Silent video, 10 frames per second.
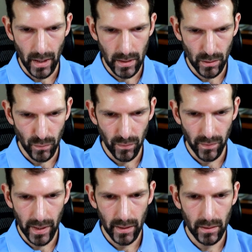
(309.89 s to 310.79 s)
it
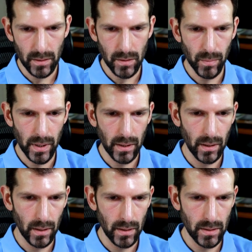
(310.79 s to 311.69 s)
fails
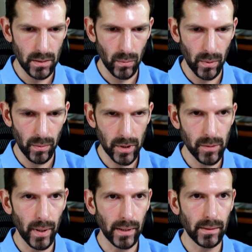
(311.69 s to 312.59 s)
because we were
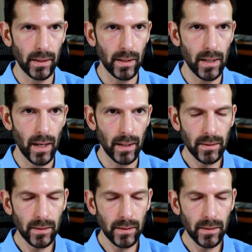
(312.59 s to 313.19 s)
expecting it not